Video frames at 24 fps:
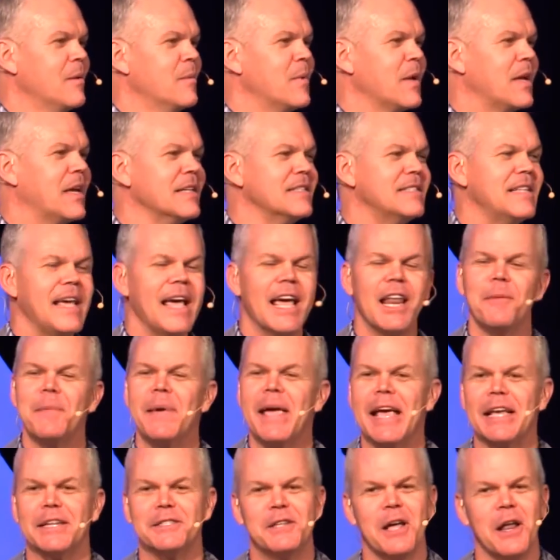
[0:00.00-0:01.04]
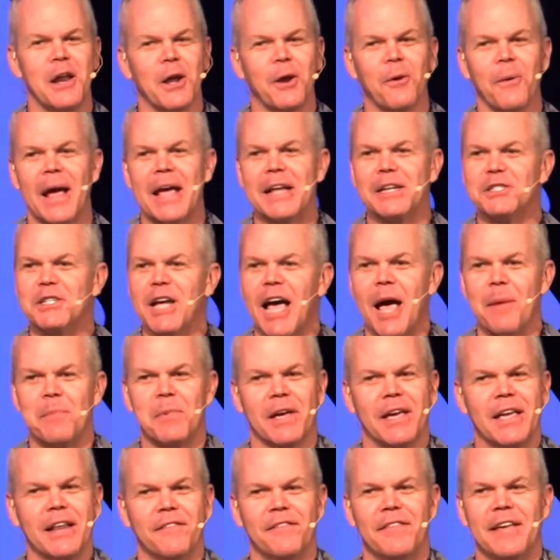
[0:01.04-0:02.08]
Because the enemy has done a great job
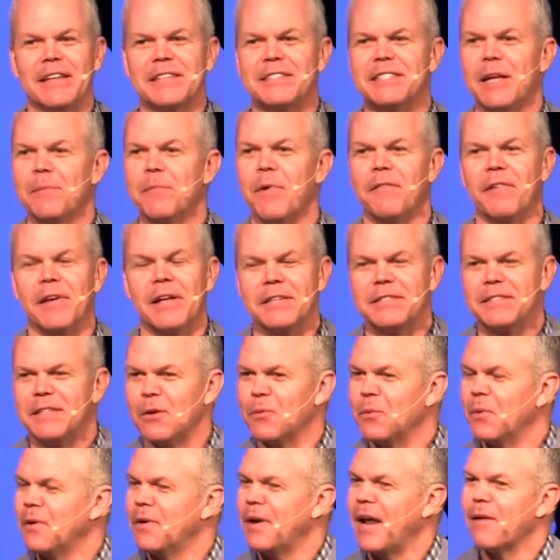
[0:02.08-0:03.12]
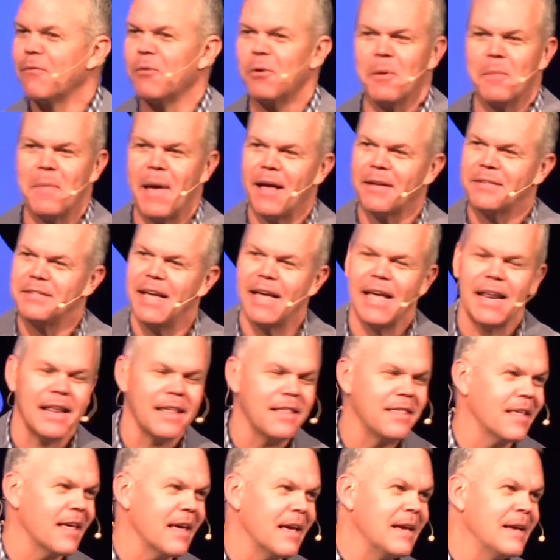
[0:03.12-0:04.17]
to convince some of us that we'll never amount to
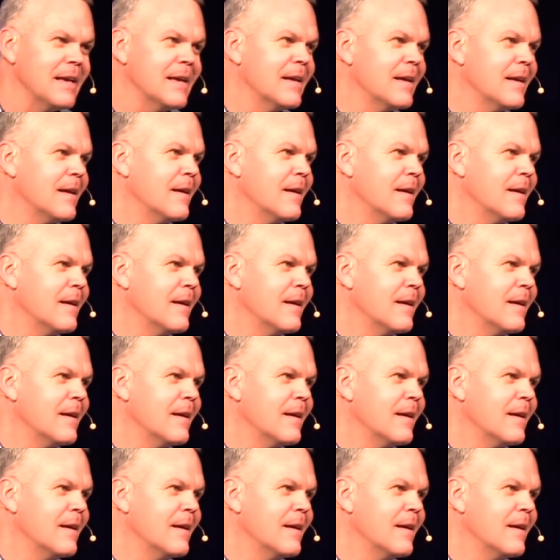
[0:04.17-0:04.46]
anything.